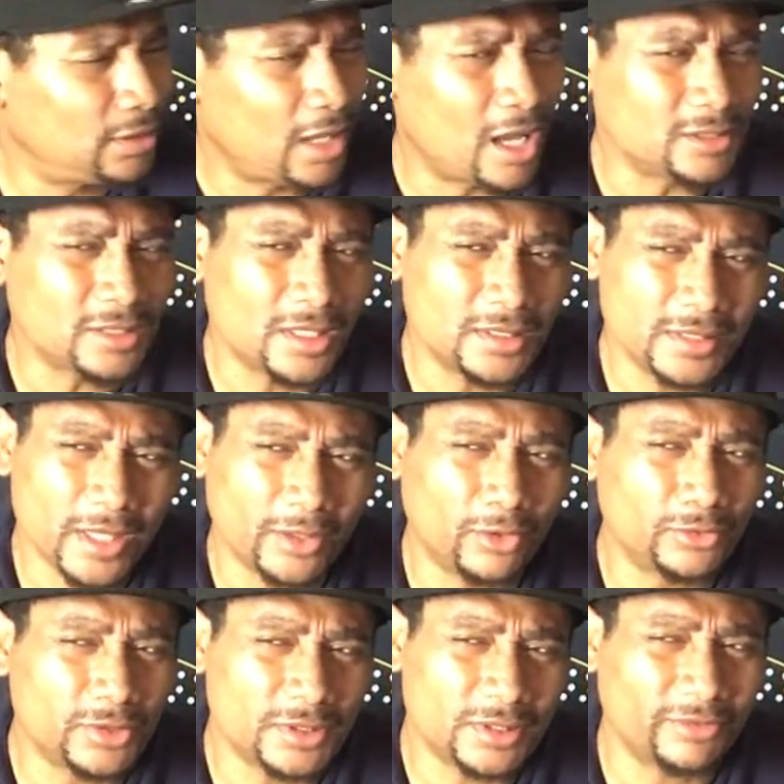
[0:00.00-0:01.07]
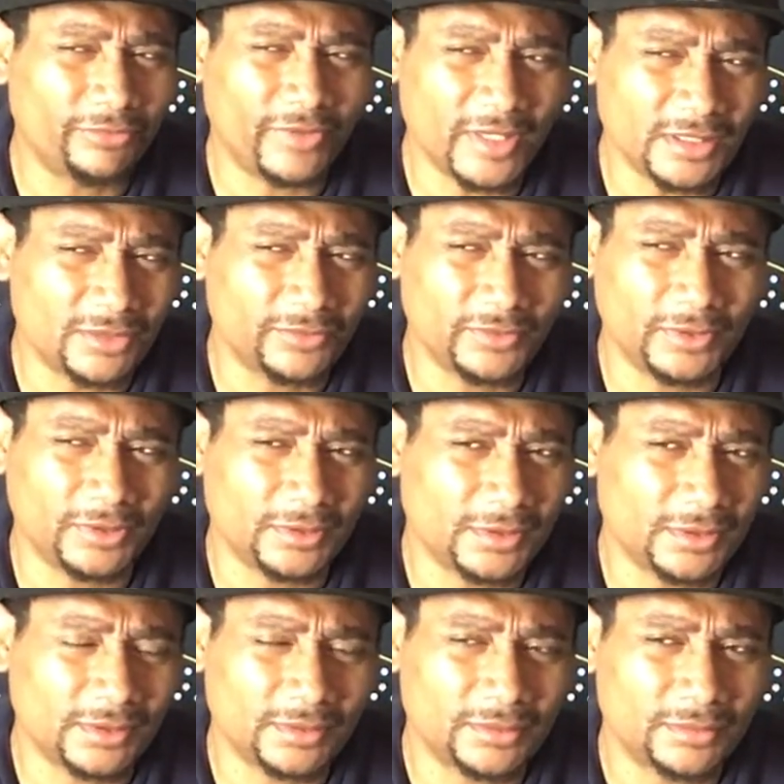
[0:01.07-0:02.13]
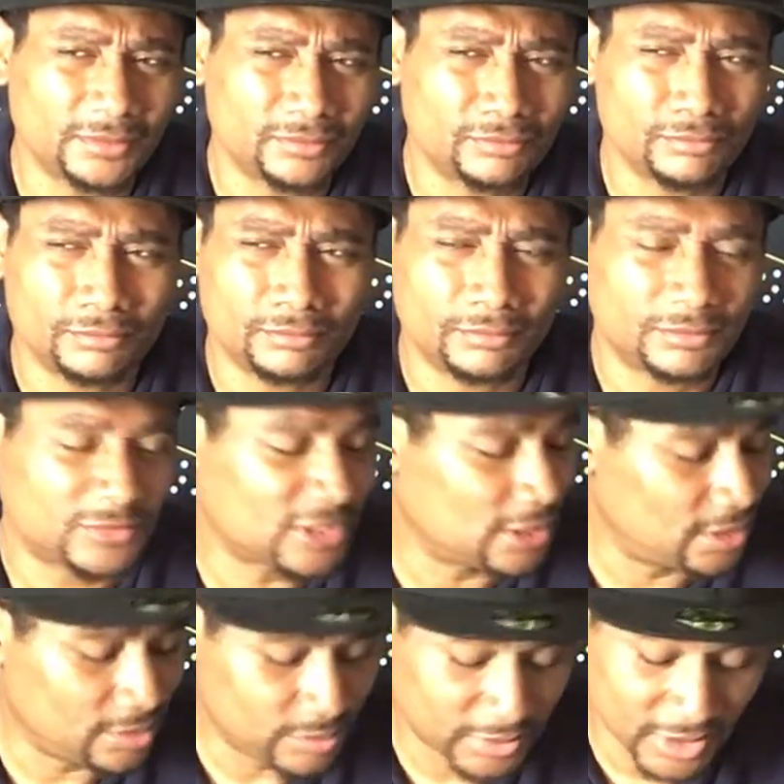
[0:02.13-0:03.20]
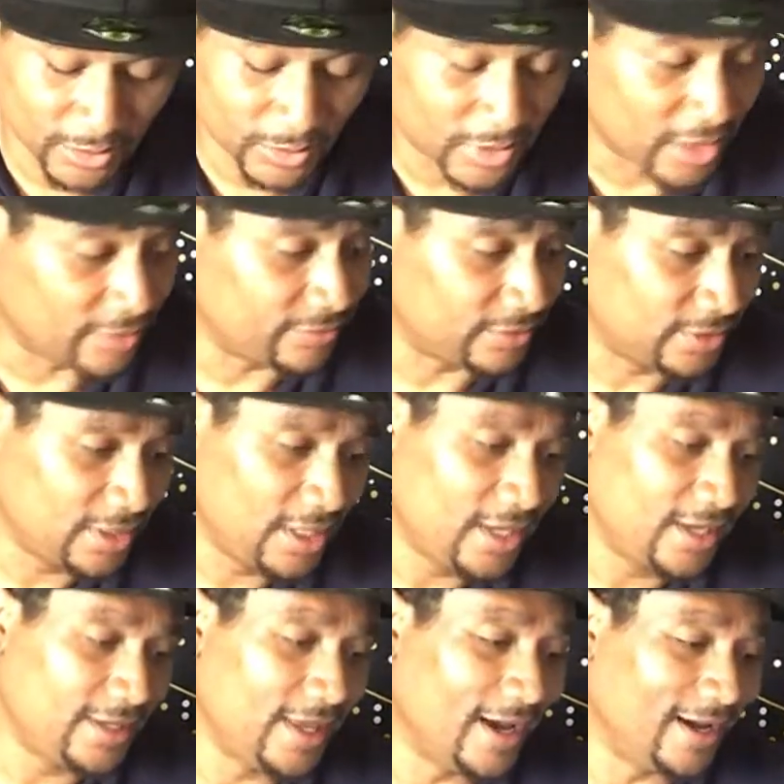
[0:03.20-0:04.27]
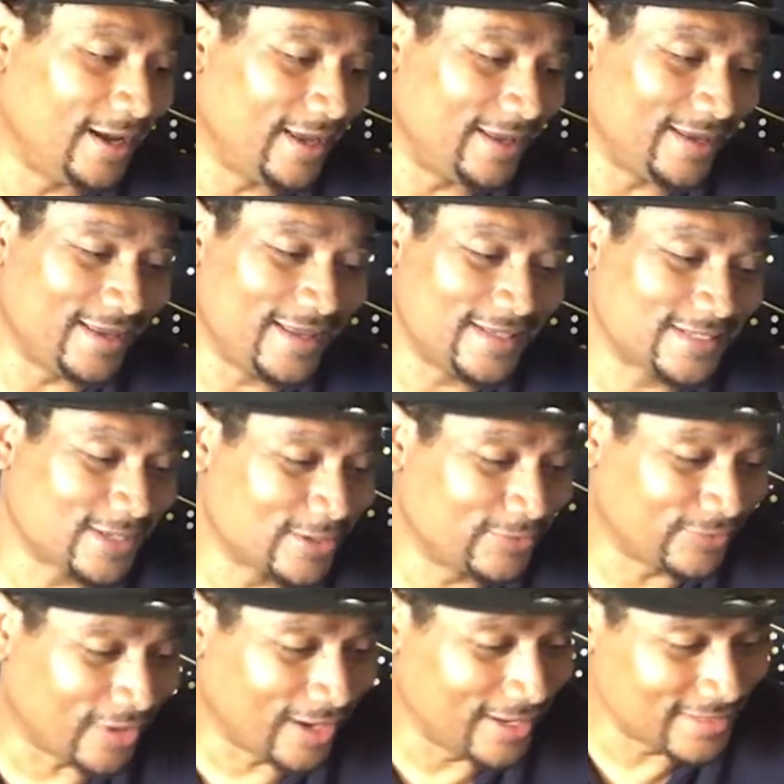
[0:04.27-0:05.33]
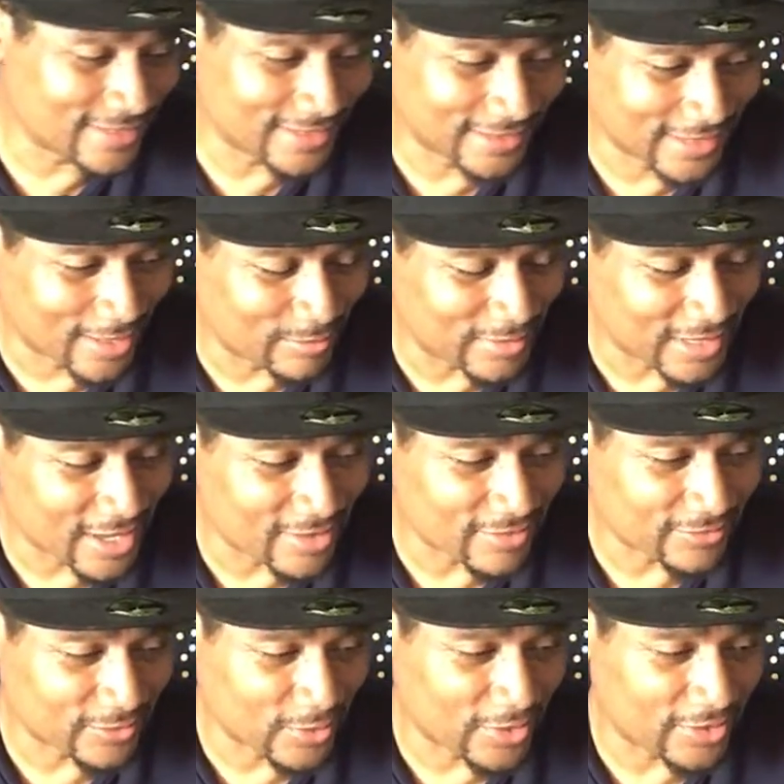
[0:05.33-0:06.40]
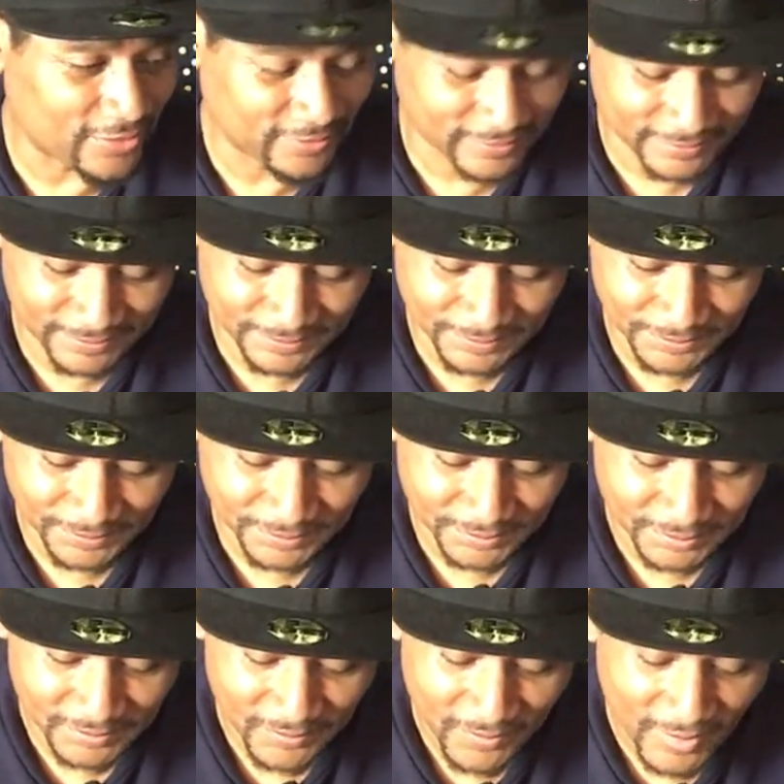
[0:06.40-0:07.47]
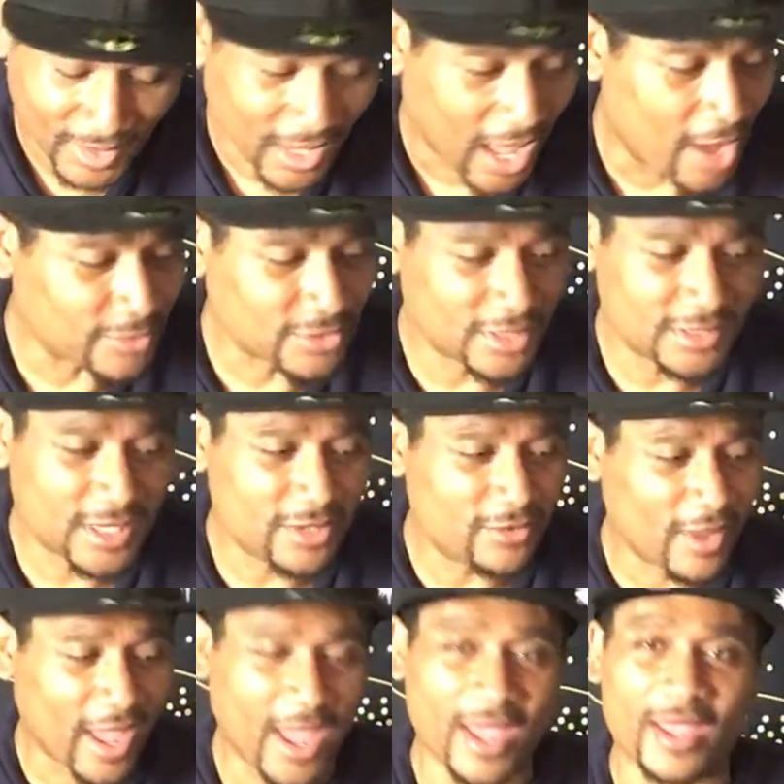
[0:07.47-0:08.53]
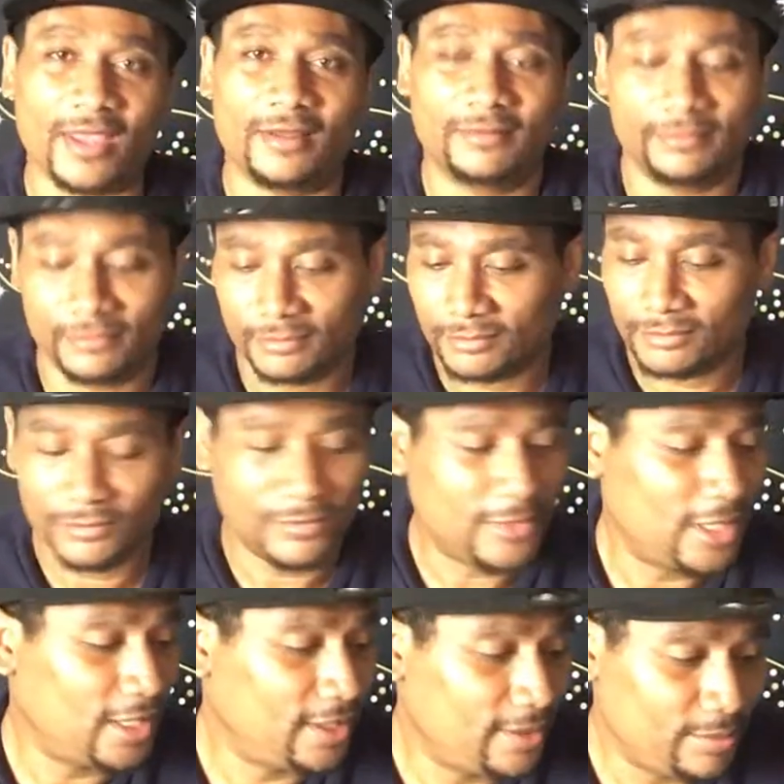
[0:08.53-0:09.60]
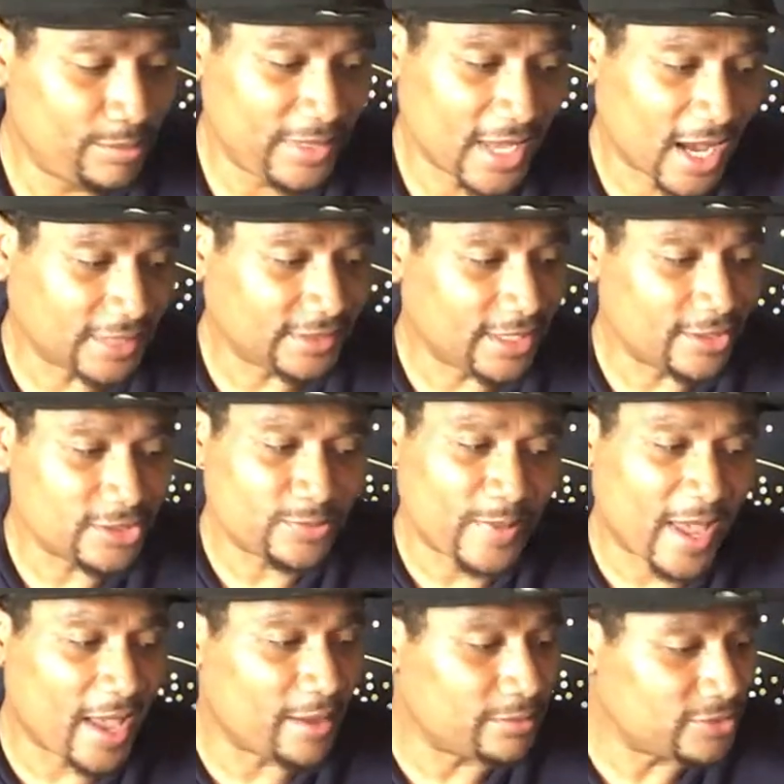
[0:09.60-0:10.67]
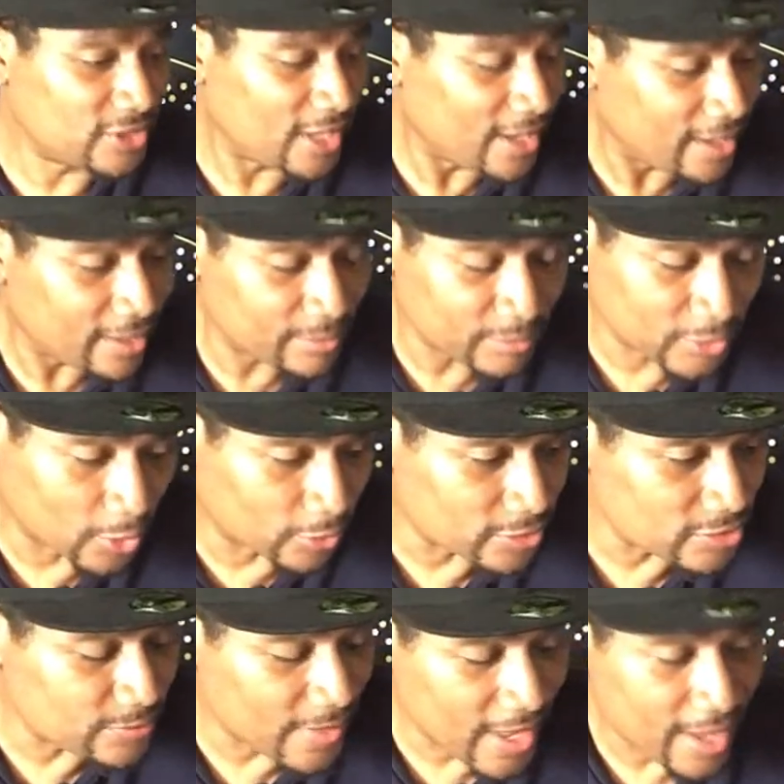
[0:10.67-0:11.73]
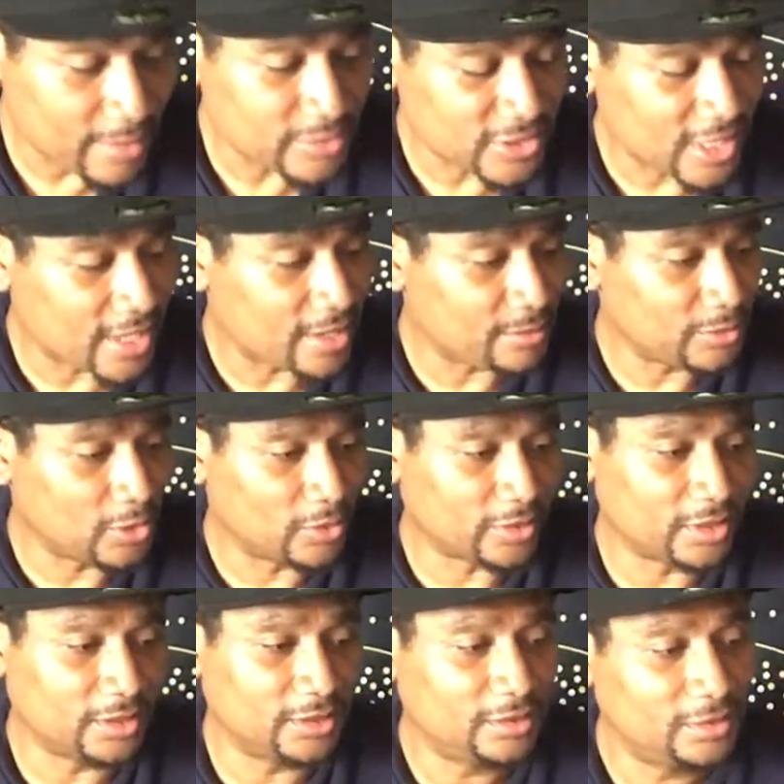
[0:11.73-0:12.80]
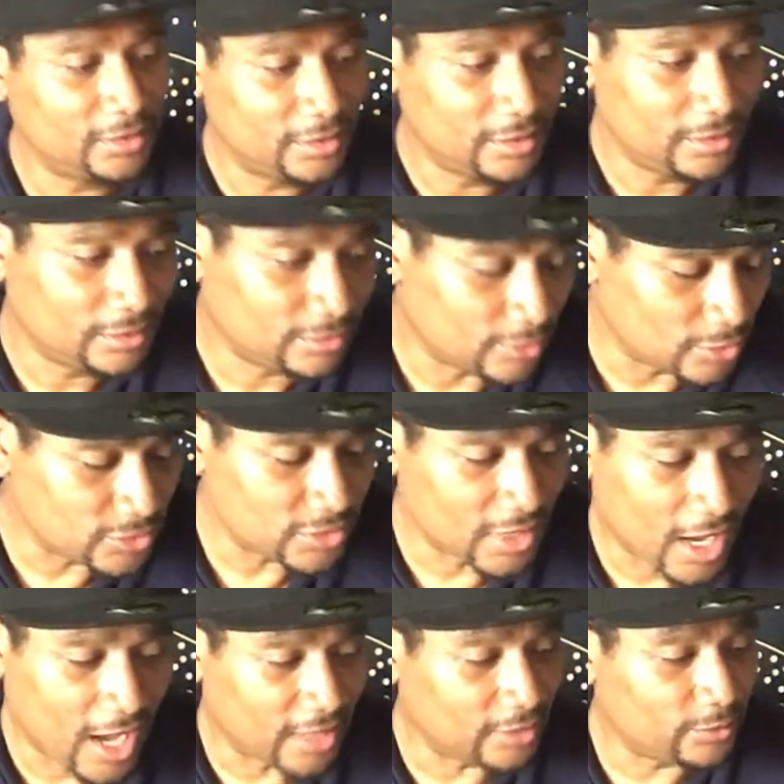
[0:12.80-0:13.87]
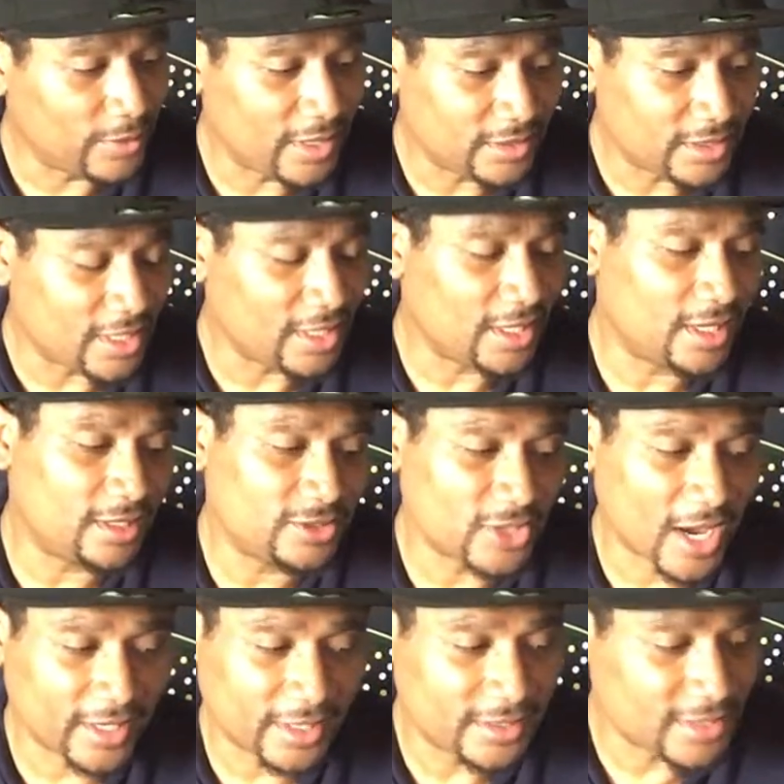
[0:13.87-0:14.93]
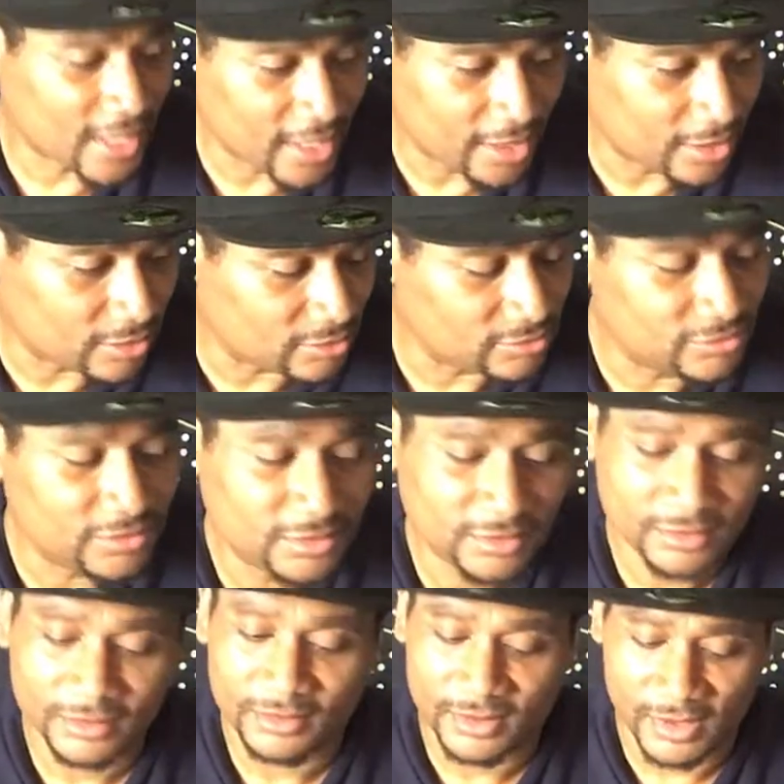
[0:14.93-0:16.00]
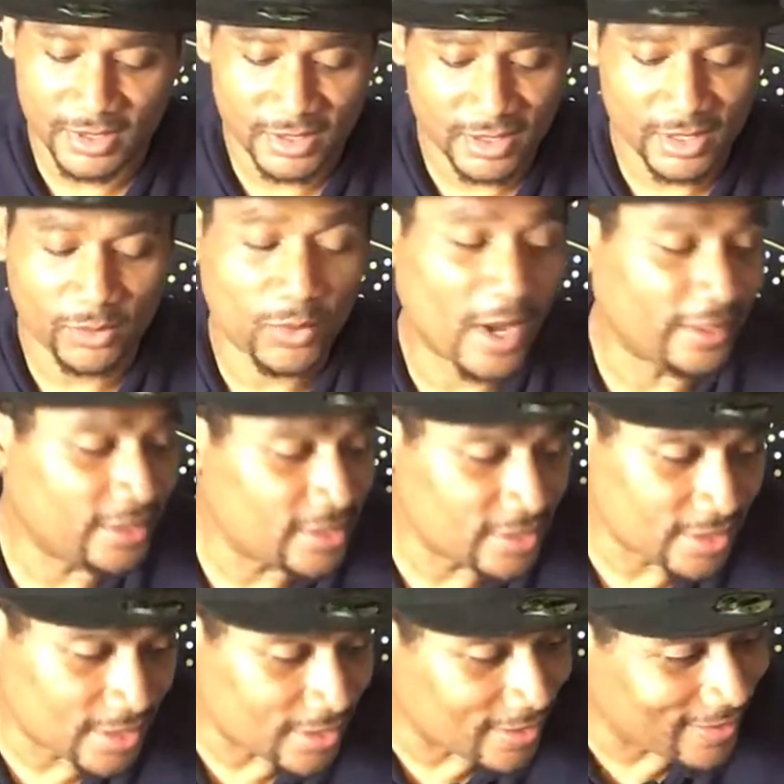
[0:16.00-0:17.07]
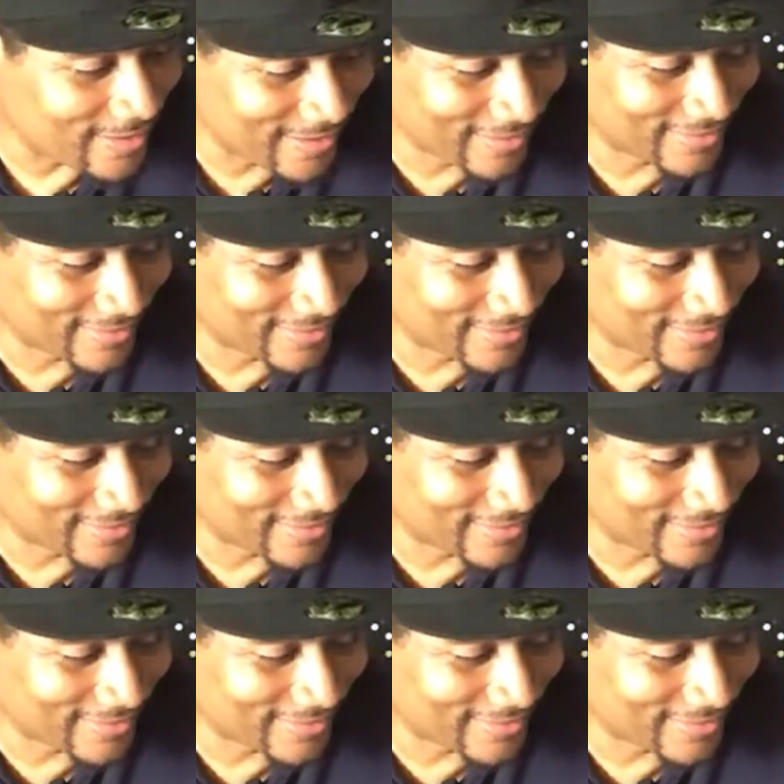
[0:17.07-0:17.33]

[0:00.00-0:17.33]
I was gonna say go to some festivals, but whatever. Yeah, it, it's gonna fall. It's gonna come together for you. I was gonna tell you, hey, be out there, spam jam. Go to spam jam. Go to go to the Halloween thing in Chinatown, and then Waikiki.